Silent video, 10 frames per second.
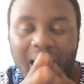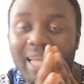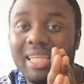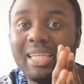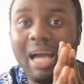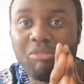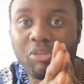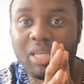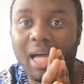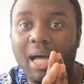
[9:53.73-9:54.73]
And in
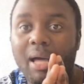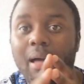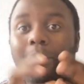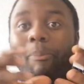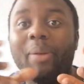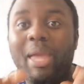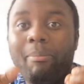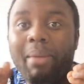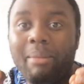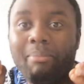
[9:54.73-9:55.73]
Africa,
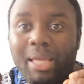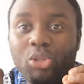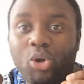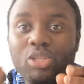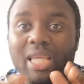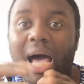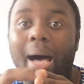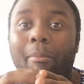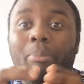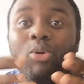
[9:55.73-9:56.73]
payment methods
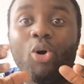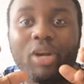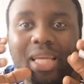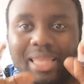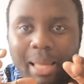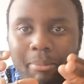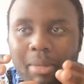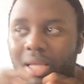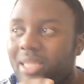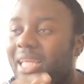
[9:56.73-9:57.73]
are blocking
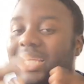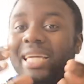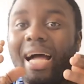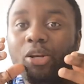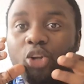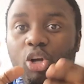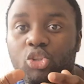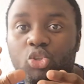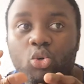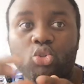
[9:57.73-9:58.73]
them. They
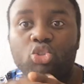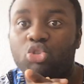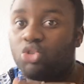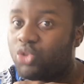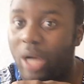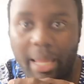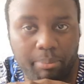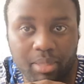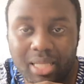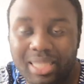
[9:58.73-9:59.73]
cannot use Stripe.
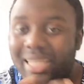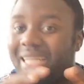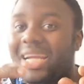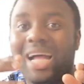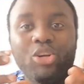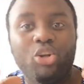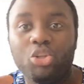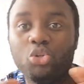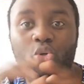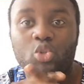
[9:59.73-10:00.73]
They
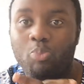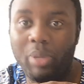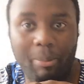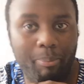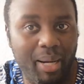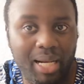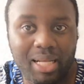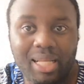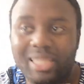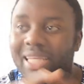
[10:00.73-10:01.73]
cannot use PayPal.
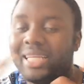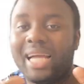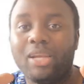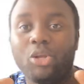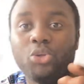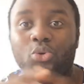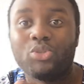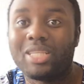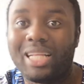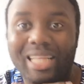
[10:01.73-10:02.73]
They cannot use